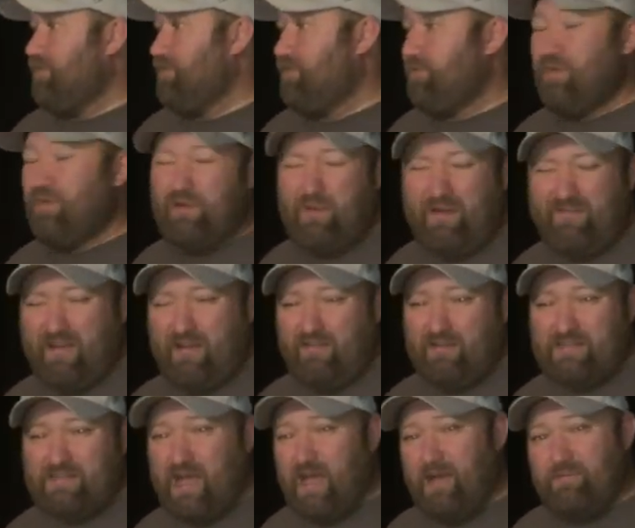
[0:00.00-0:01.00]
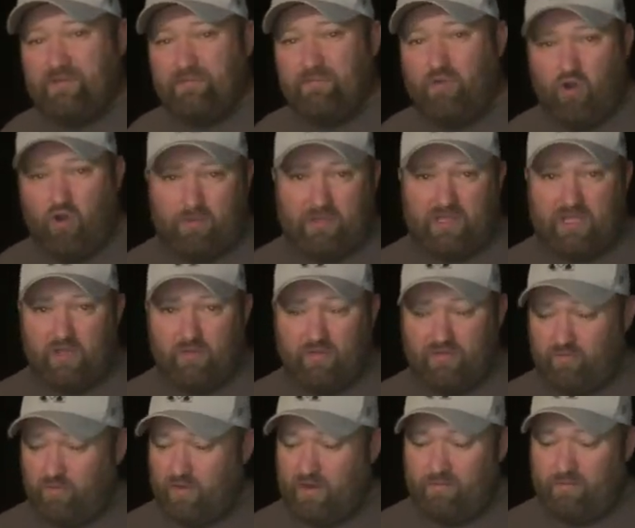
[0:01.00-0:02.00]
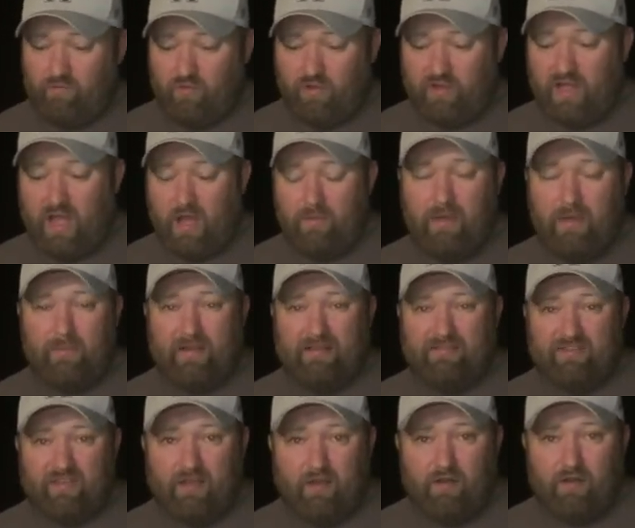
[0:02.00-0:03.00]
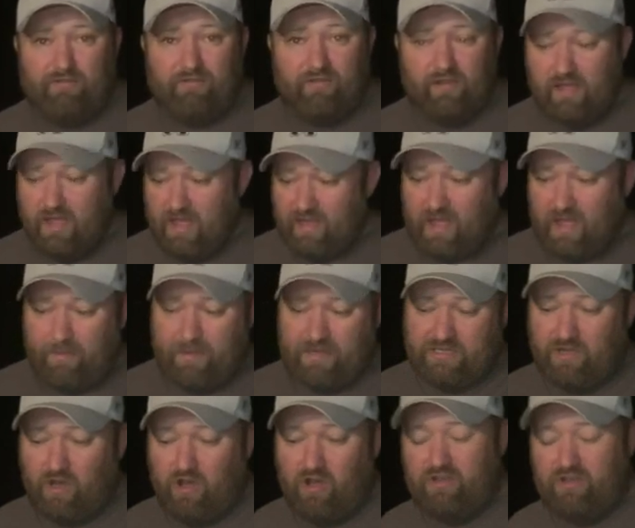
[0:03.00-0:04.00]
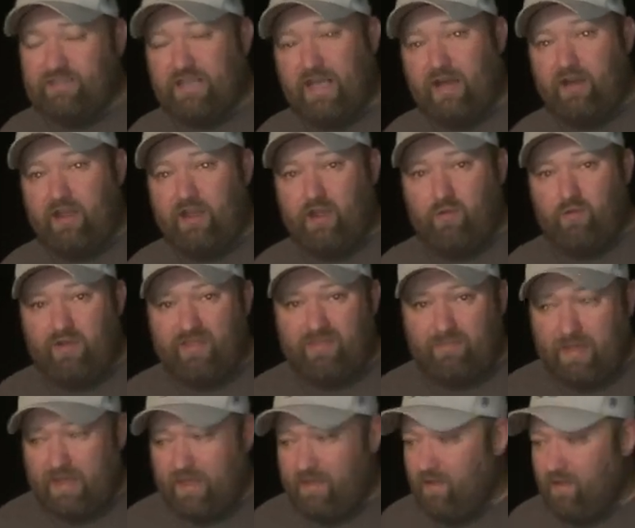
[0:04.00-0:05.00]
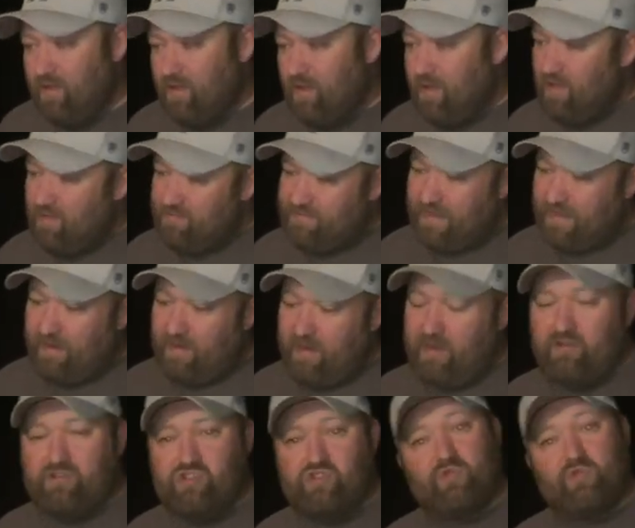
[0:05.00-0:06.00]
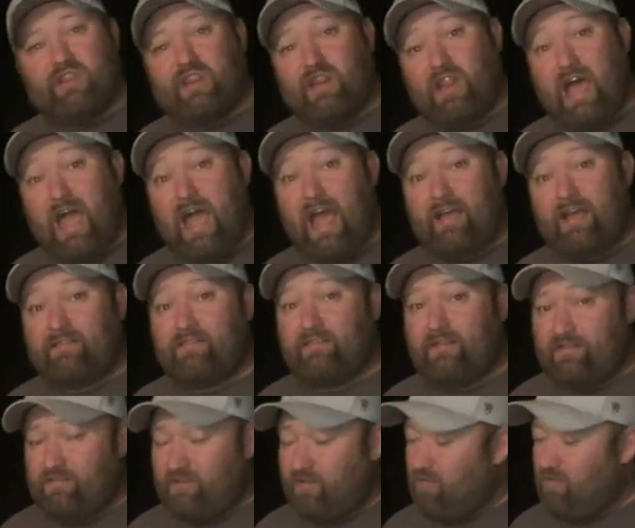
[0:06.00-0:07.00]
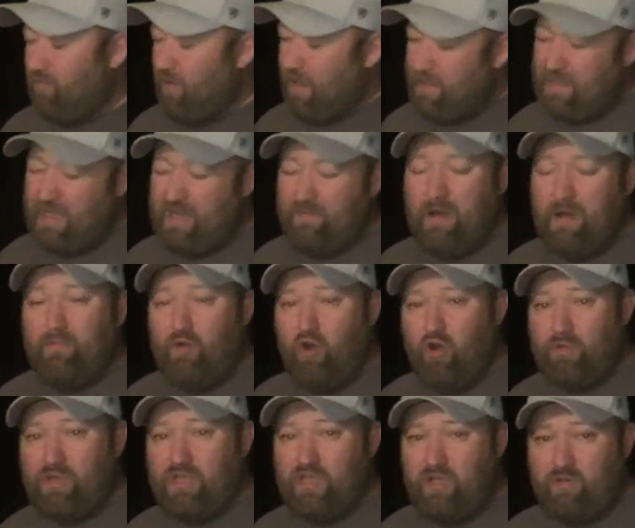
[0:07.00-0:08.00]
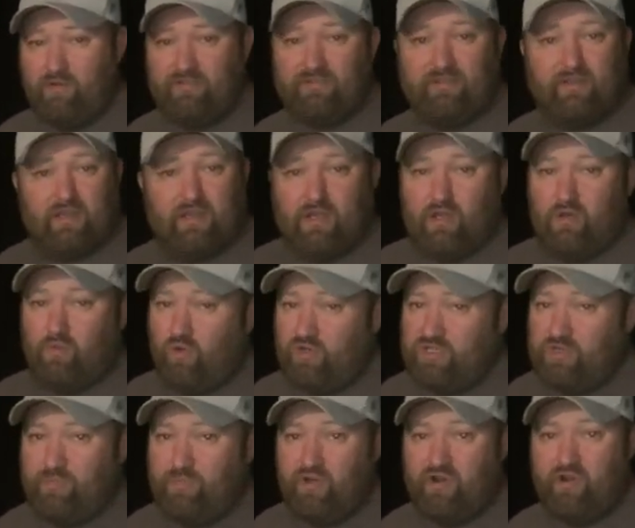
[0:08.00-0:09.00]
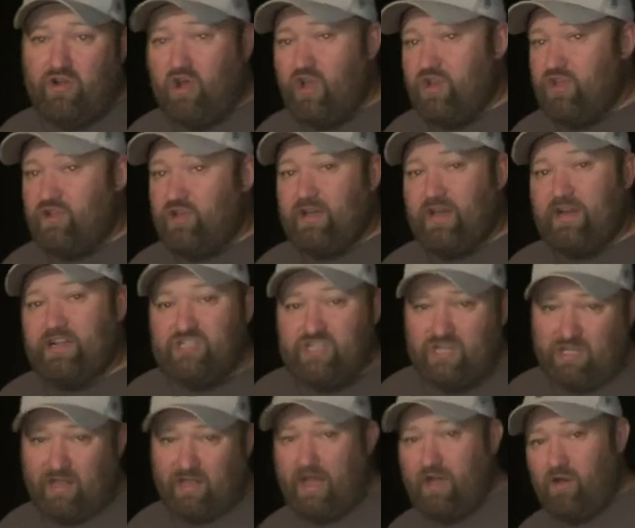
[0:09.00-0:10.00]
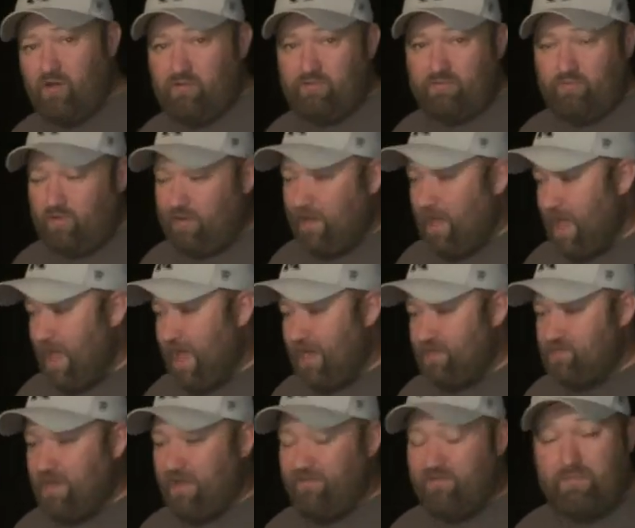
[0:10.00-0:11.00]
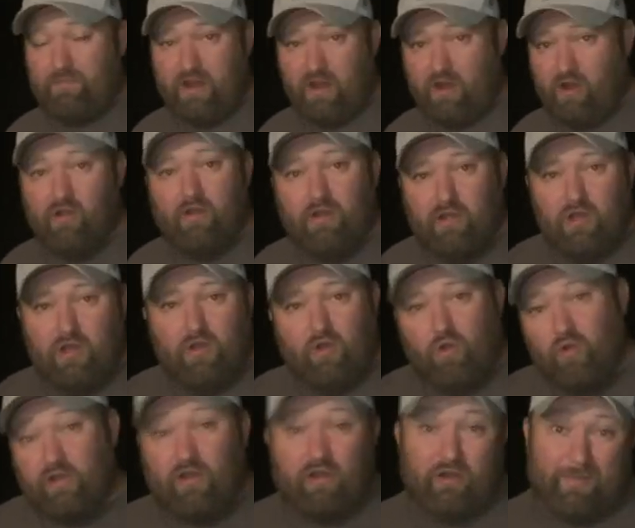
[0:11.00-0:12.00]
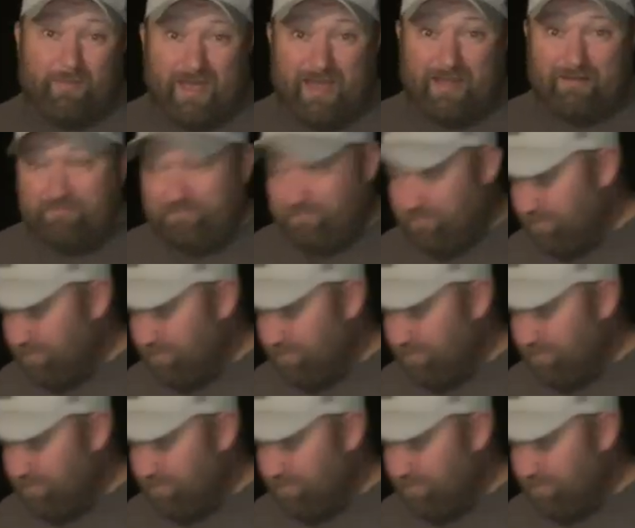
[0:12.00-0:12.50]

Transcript: This is one of my favorite times in barbecue is when really I'm by myself. Got my dogs out here with me. Sit out here and just relax. That's the great thing about barbecue is once you put it on, you can kind of chill out and relax, have a beer, or go to bed.